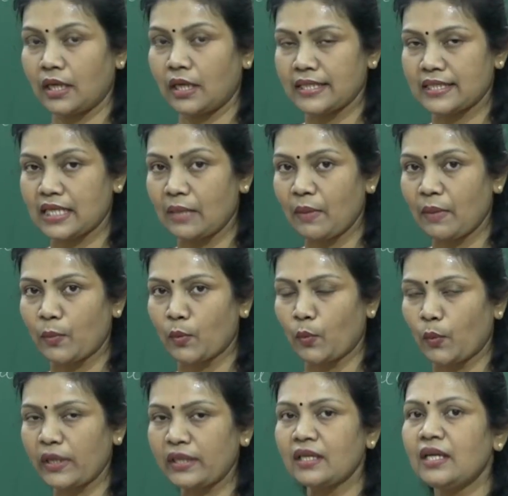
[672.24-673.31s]
has come up
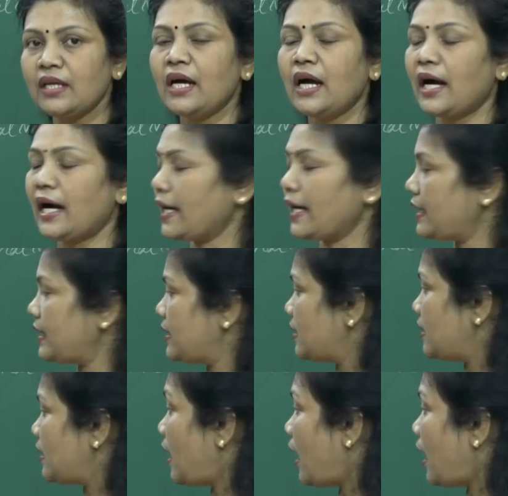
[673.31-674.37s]
with, and
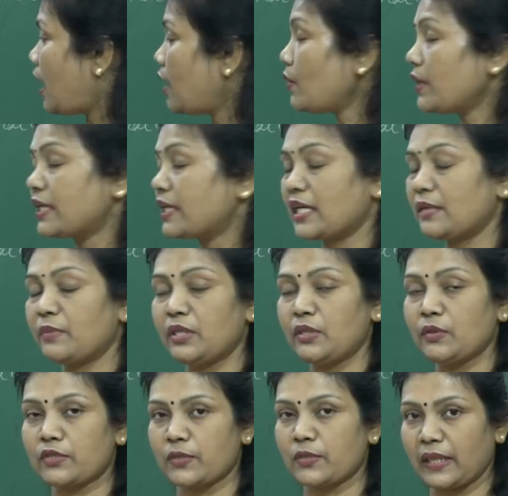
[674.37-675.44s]
how it can be
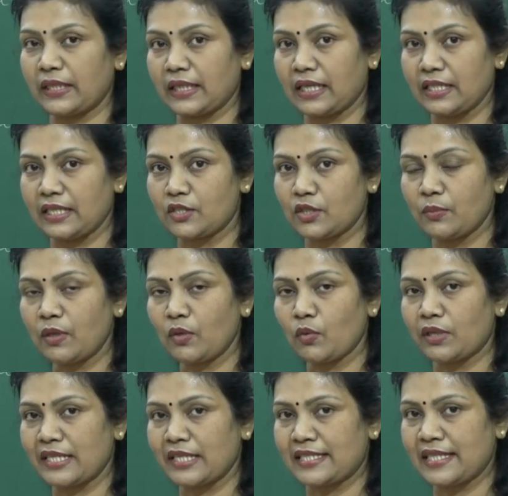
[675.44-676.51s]
used by the consumer,
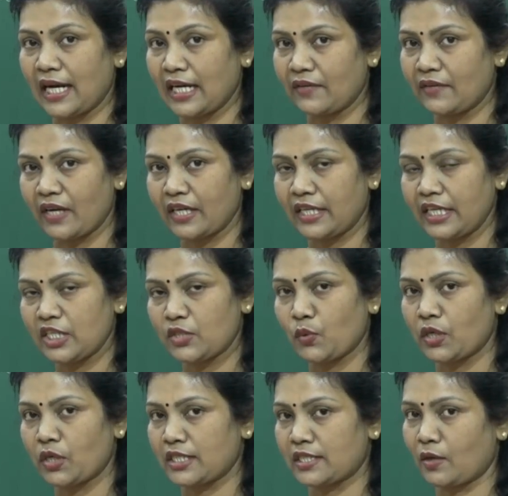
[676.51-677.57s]
what is the advantage,
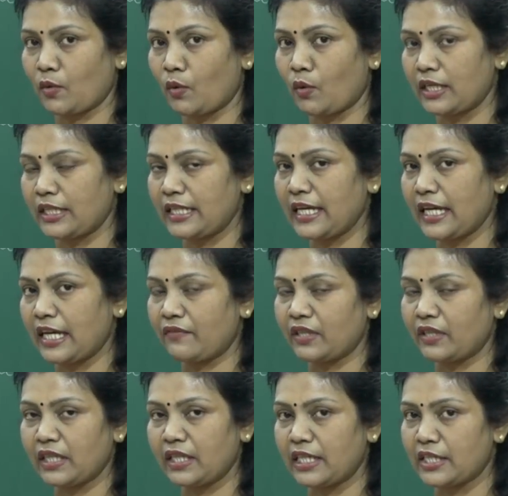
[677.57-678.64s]
what is the quality,
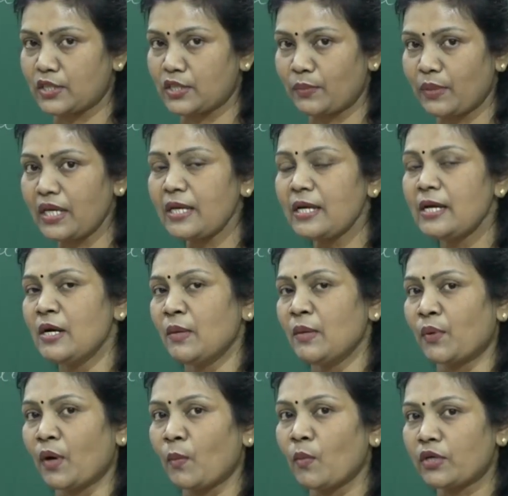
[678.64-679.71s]
everything needs to be
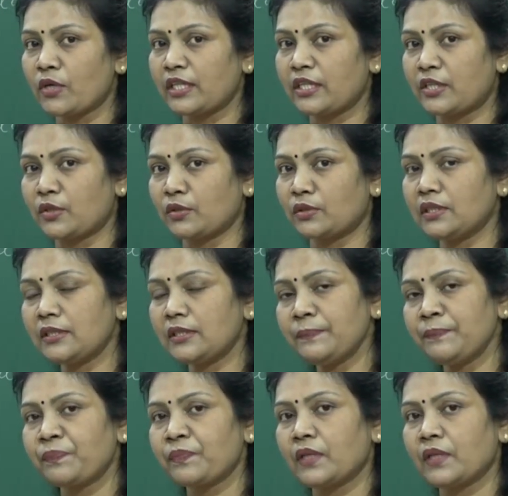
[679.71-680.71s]
promoted to the